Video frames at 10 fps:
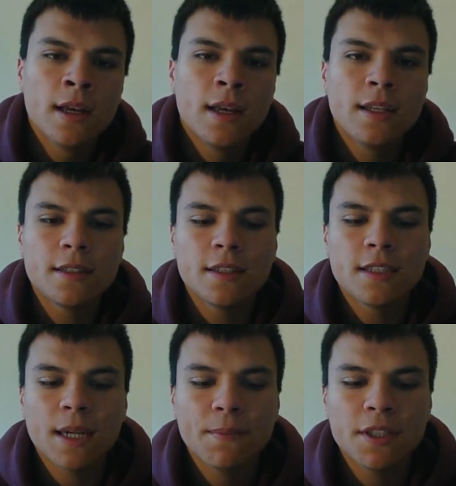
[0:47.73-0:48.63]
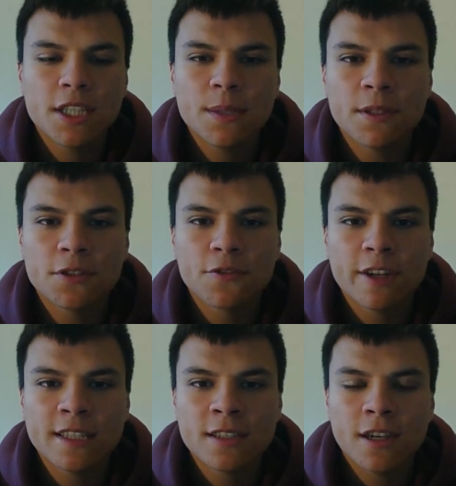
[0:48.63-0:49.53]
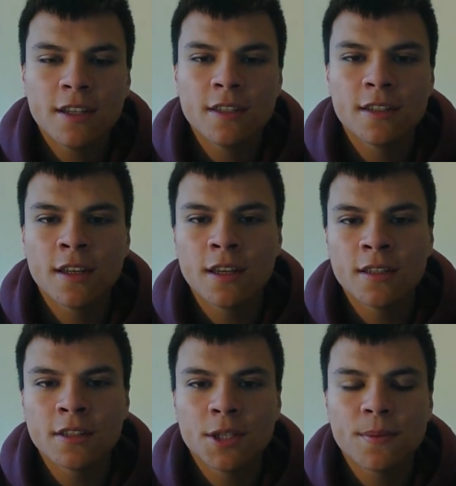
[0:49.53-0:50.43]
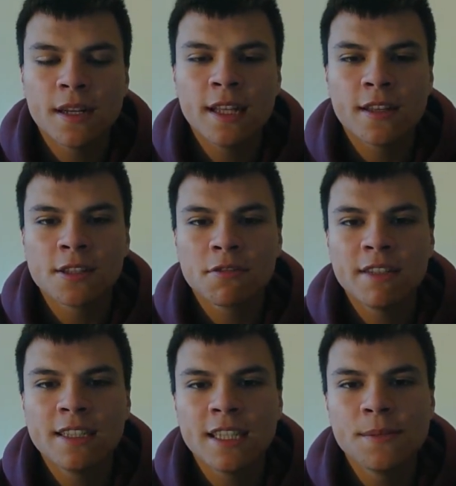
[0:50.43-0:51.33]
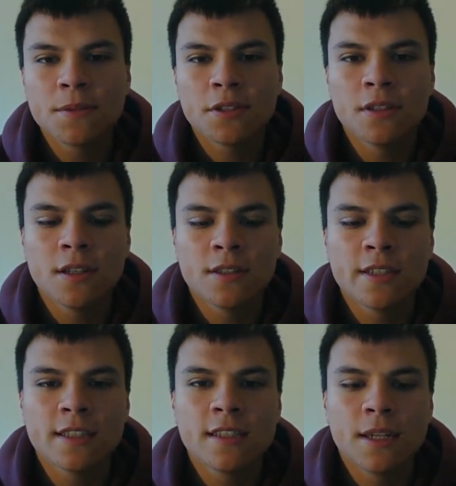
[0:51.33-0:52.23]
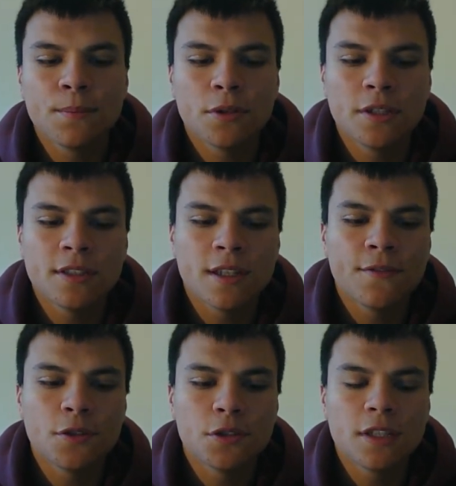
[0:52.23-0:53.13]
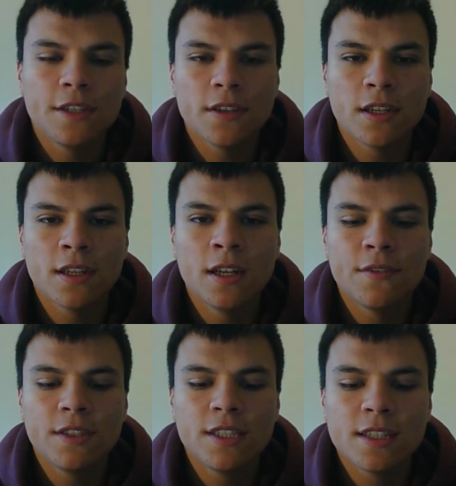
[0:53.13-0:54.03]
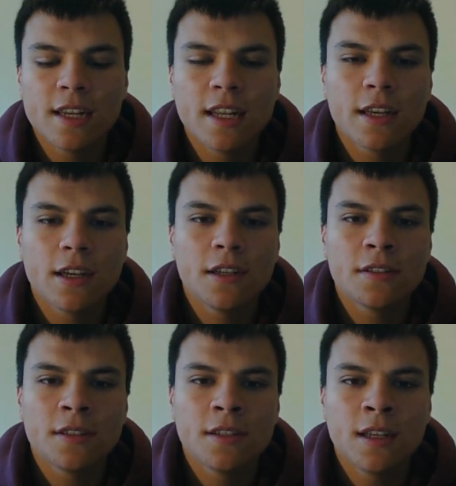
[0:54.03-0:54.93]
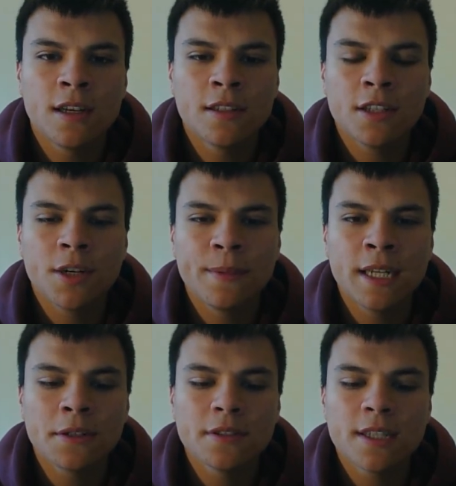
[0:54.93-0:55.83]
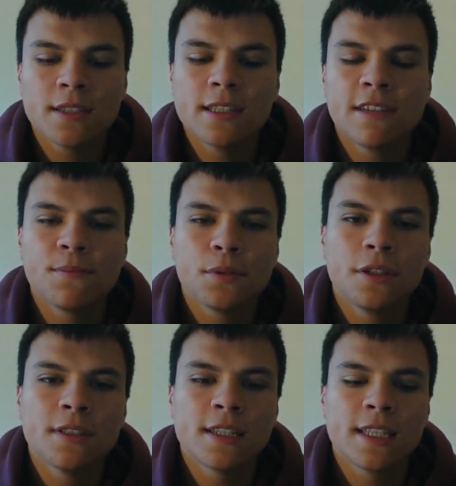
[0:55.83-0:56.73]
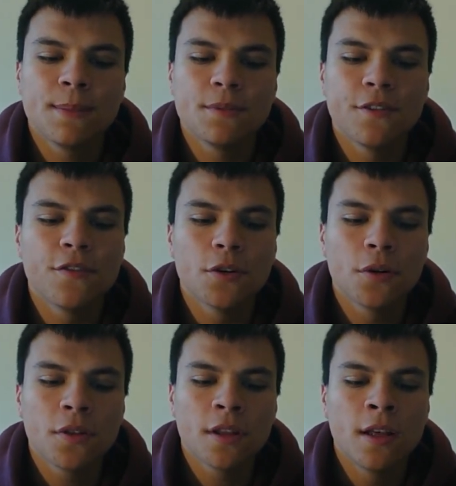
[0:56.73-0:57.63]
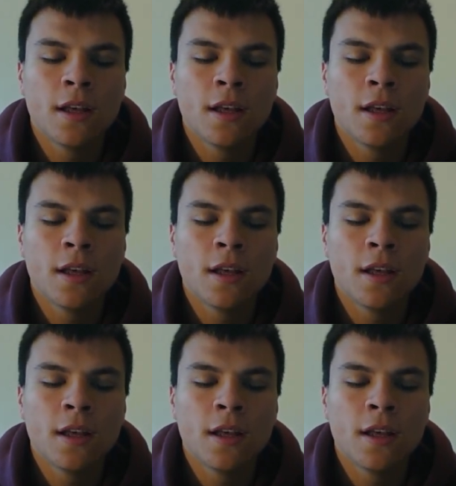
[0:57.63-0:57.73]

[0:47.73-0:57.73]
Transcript: into the Championship, and it's all very tight at the top of the league. There's 3 teams on 69 points, and unfortunately for Jesse Lingard, Derby now on 67 points. They slipped to 4th.